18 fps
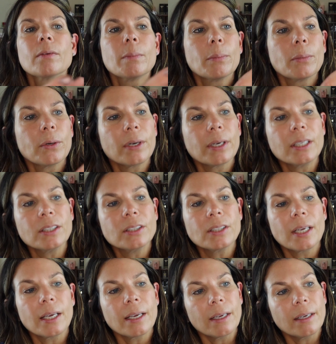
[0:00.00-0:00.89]
of a pretty
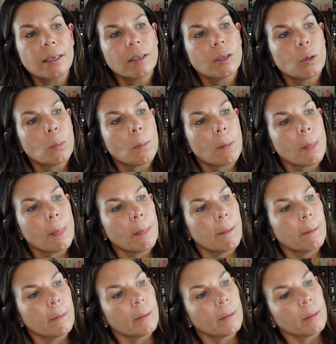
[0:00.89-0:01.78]
shade.
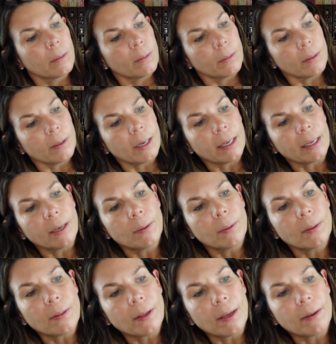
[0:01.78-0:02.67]
Where'd I
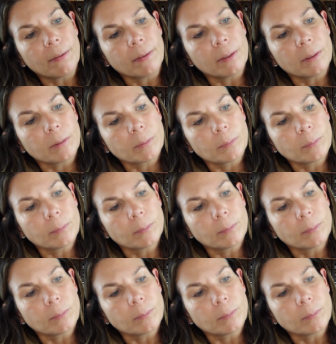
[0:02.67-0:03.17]
go with that one?